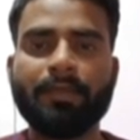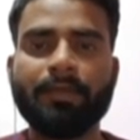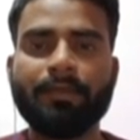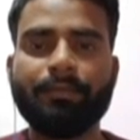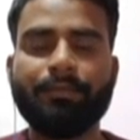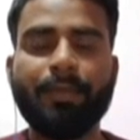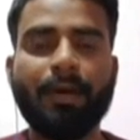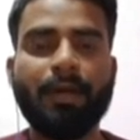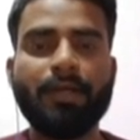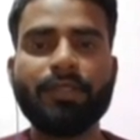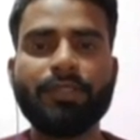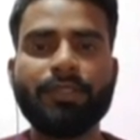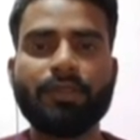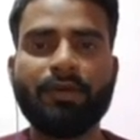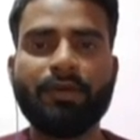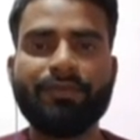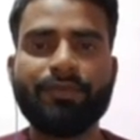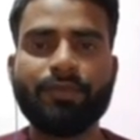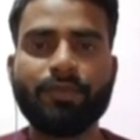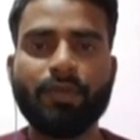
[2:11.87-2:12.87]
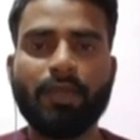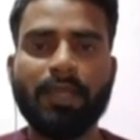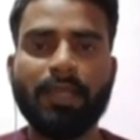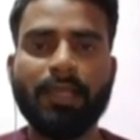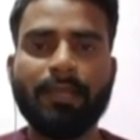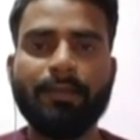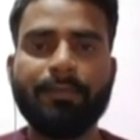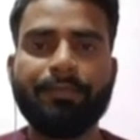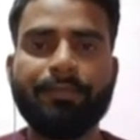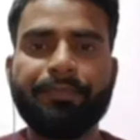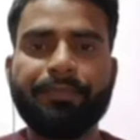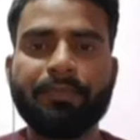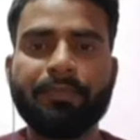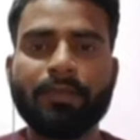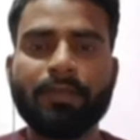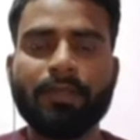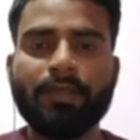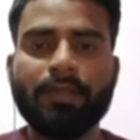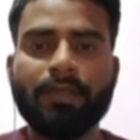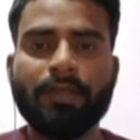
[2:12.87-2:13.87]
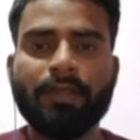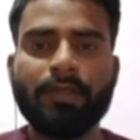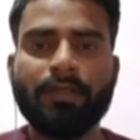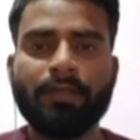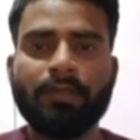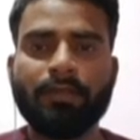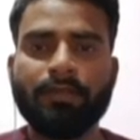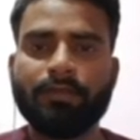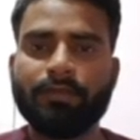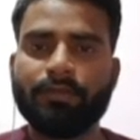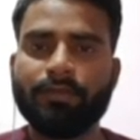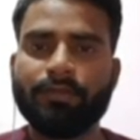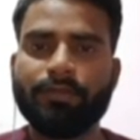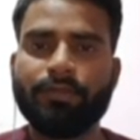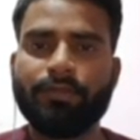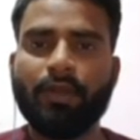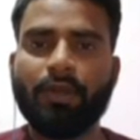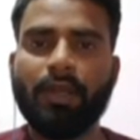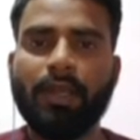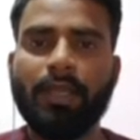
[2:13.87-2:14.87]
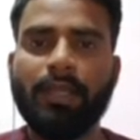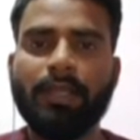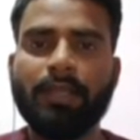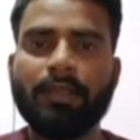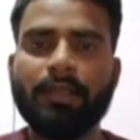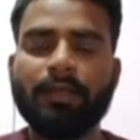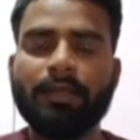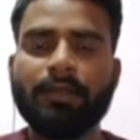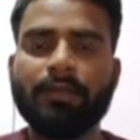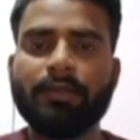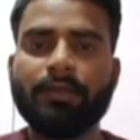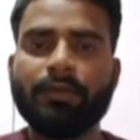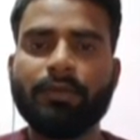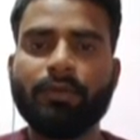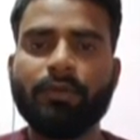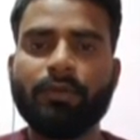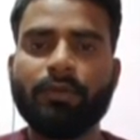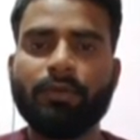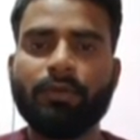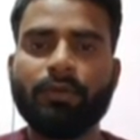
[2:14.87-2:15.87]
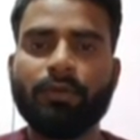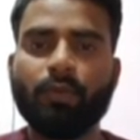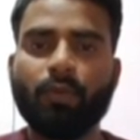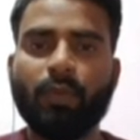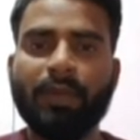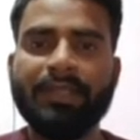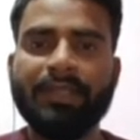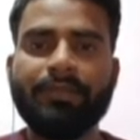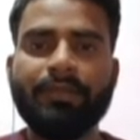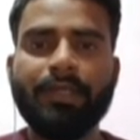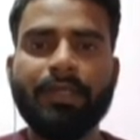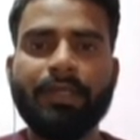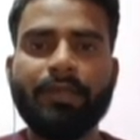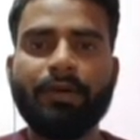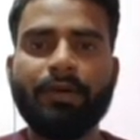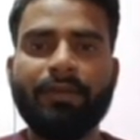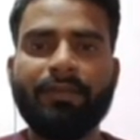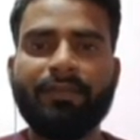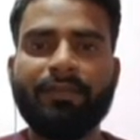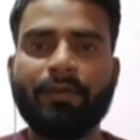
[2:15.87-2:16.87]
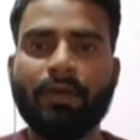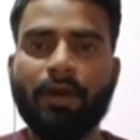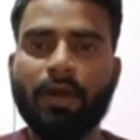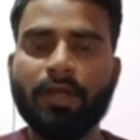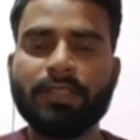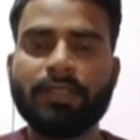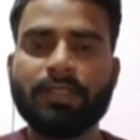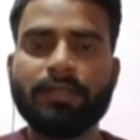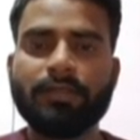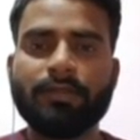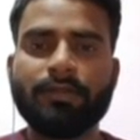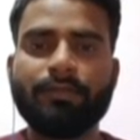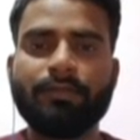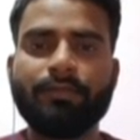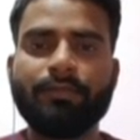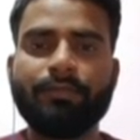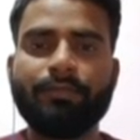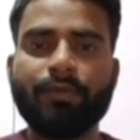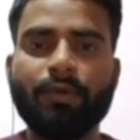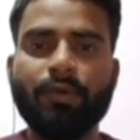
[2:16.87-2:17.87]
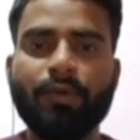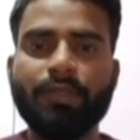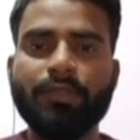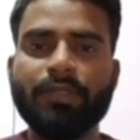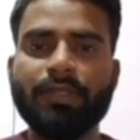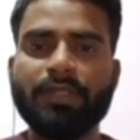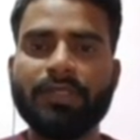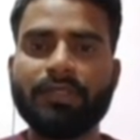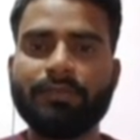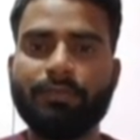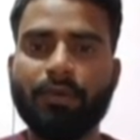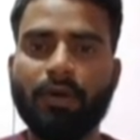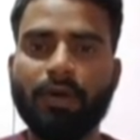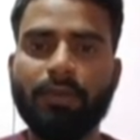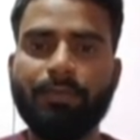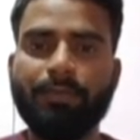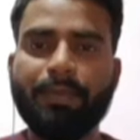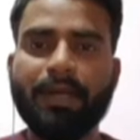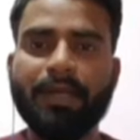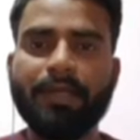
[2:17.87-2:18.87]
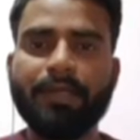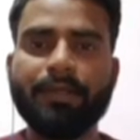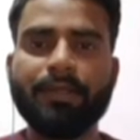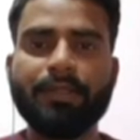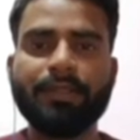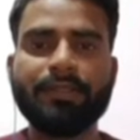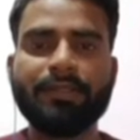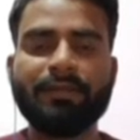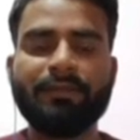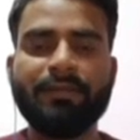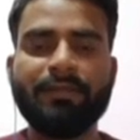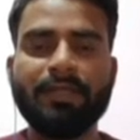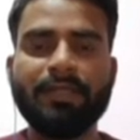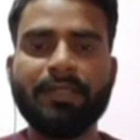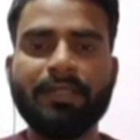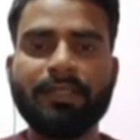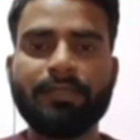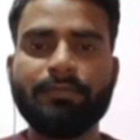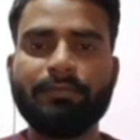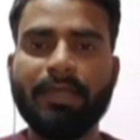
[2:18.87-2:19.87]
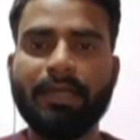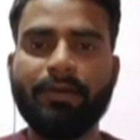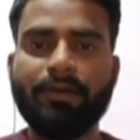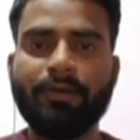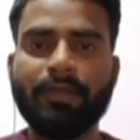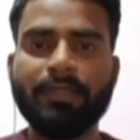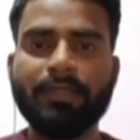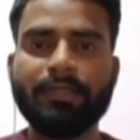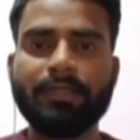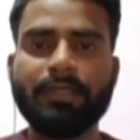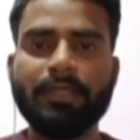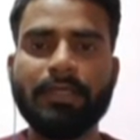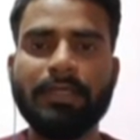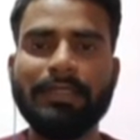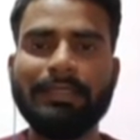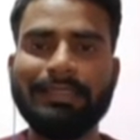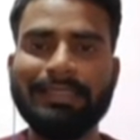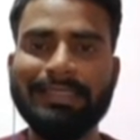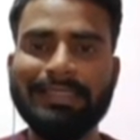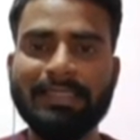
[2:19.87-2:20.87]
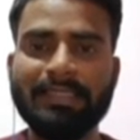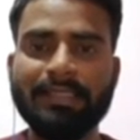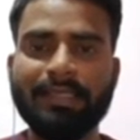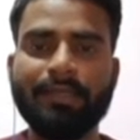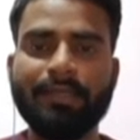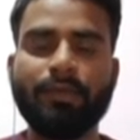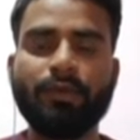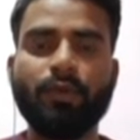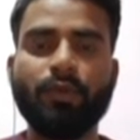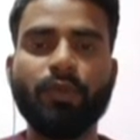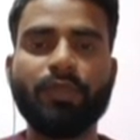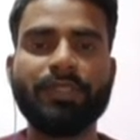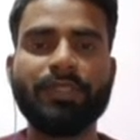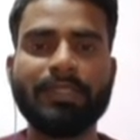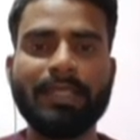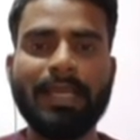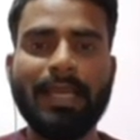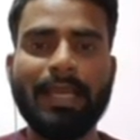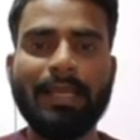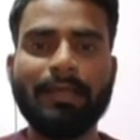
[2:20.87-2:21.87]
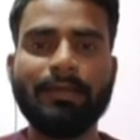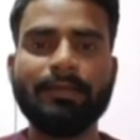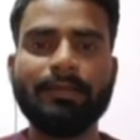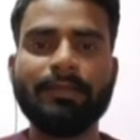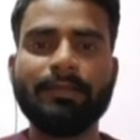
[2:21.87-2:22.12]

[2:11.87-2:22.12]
Parts of soil. Soil weathering of rocks produces small particles of various materials. These include sand